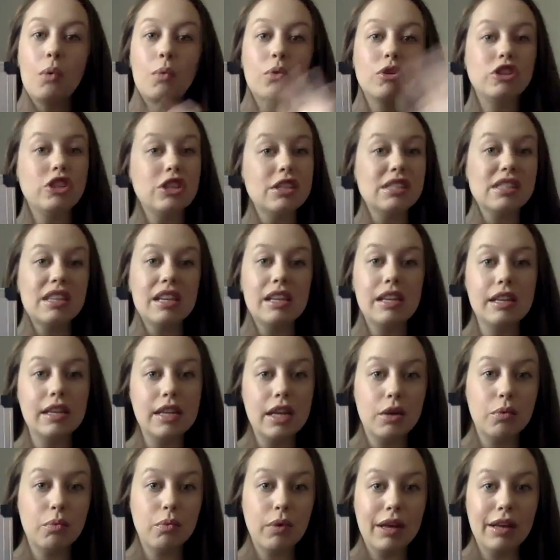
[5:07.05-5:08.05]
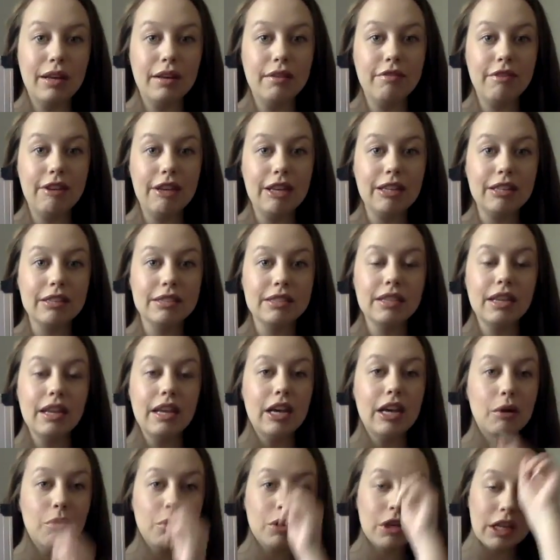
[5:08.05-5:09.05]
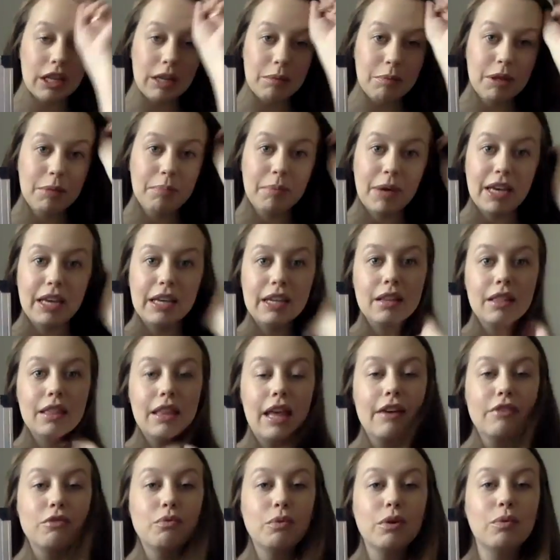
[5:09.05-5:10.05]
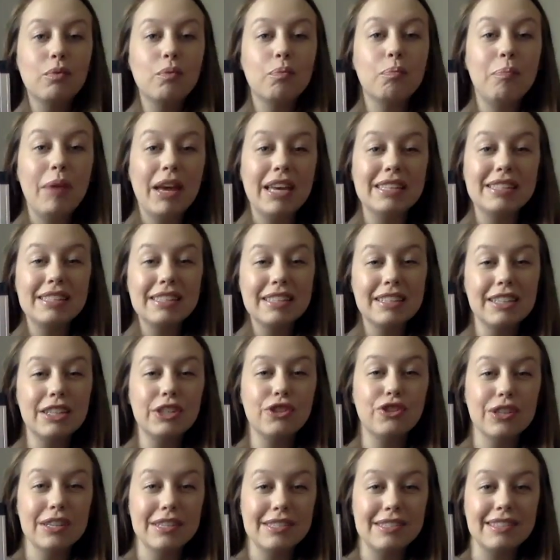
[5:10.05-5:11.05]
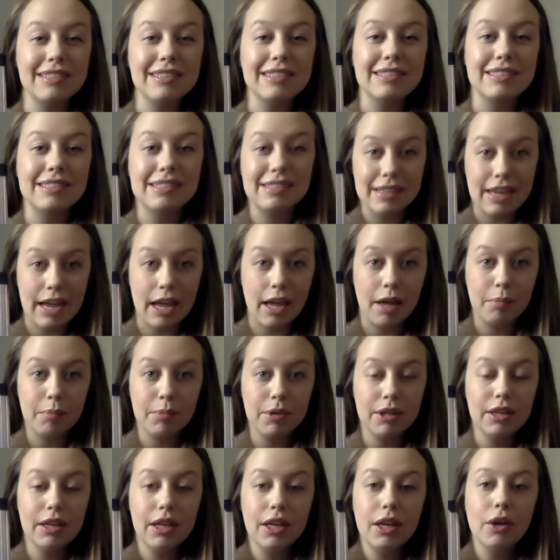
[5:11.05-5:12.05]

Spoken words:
We're just going to get rid of it. We're going to be left with basically just the stem.